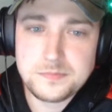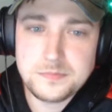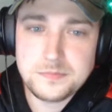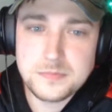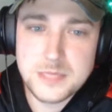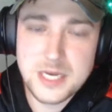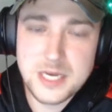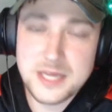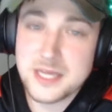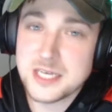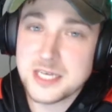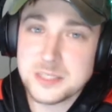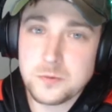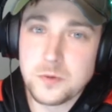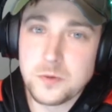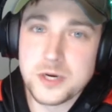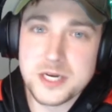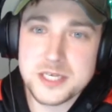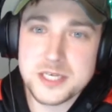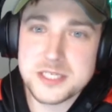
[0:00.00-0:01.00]
and that's
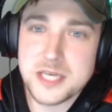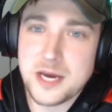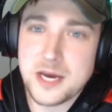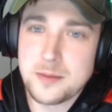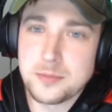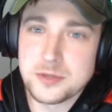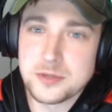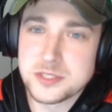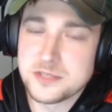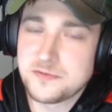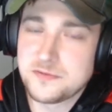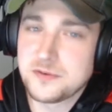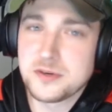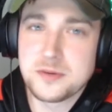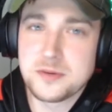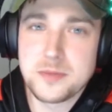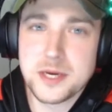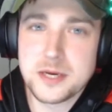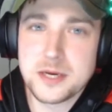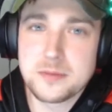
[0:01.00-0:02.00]
one example is if you're to
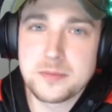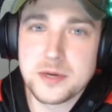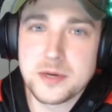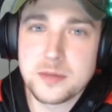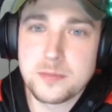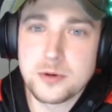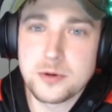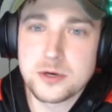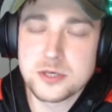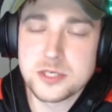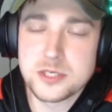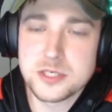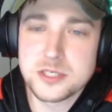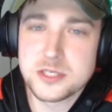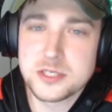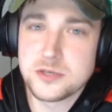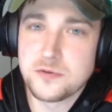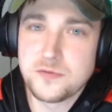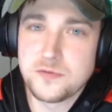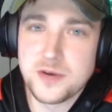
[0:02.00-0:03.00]
make a big purchase
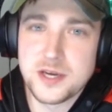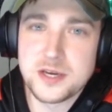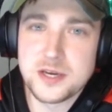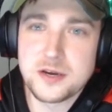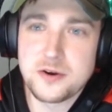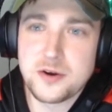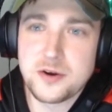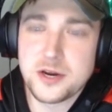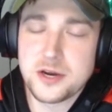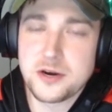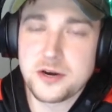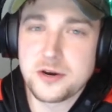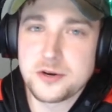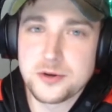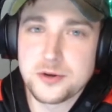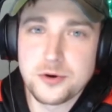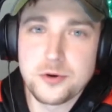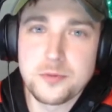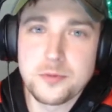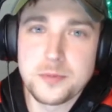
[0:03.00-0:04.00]
and you find a credit card
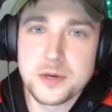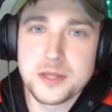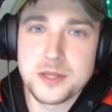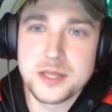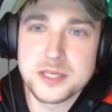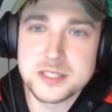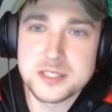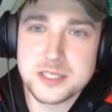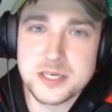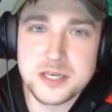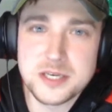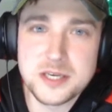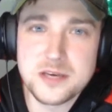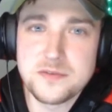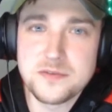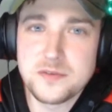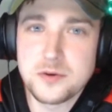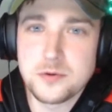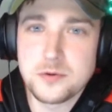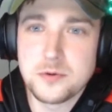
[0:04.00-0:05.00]
to open that's going to
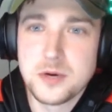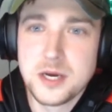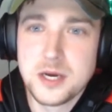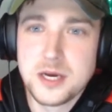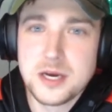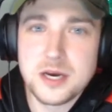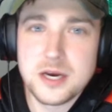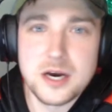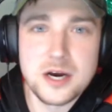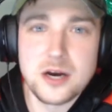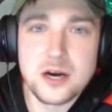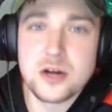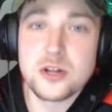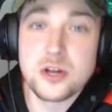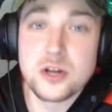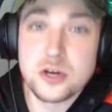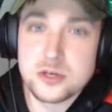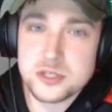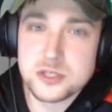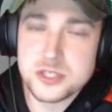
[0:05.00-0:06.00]
give you a
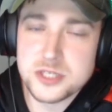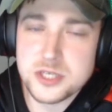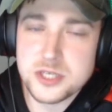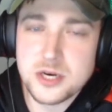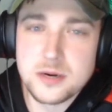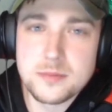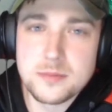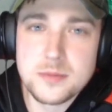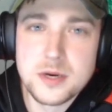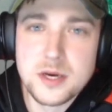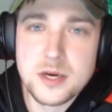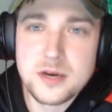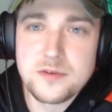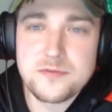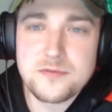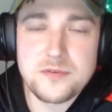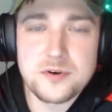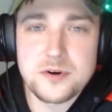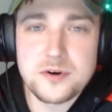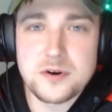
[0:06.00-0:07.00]
large sum
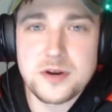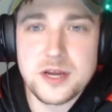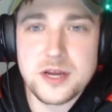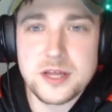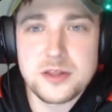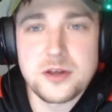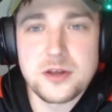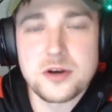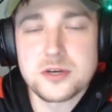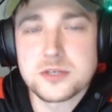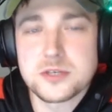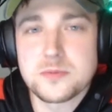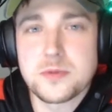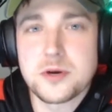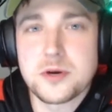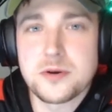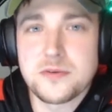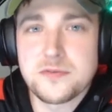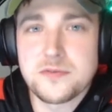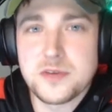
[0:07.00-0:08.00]
for a large
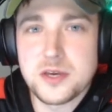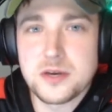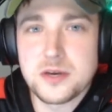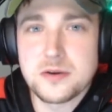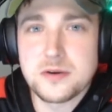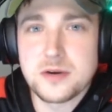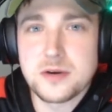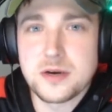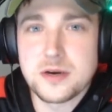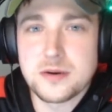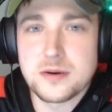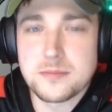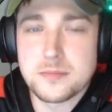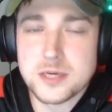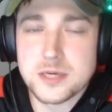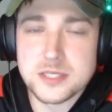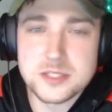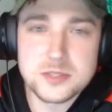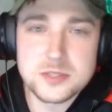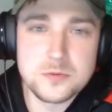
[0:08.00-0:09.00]
amount of
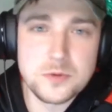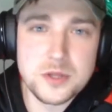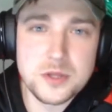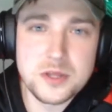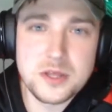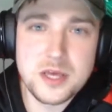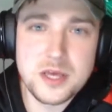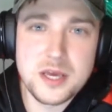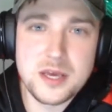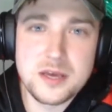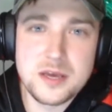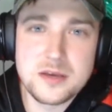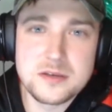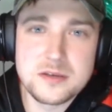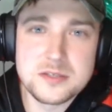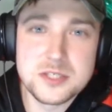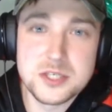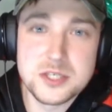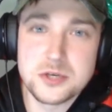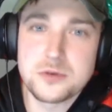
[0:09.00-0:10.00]
months with a
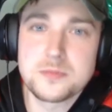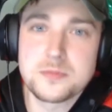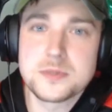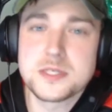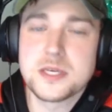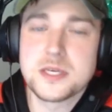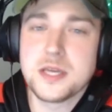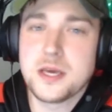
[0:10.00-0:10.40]
0%